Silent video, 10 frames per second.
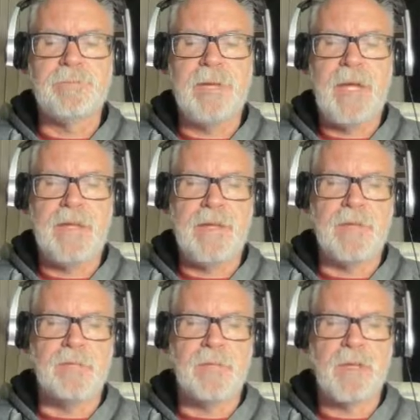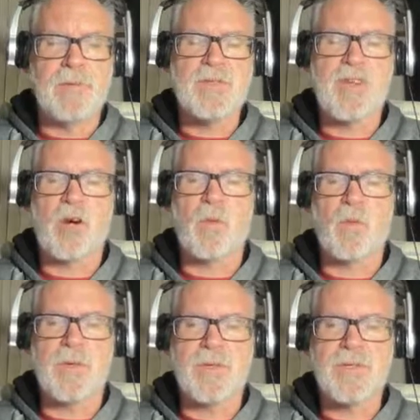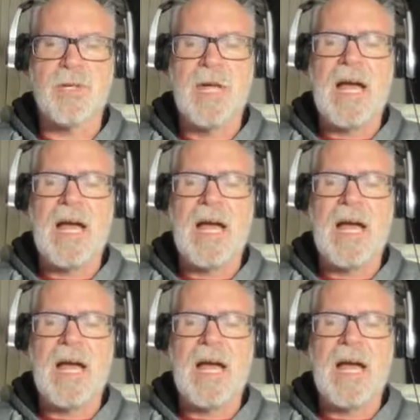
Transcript: And then Star Wars.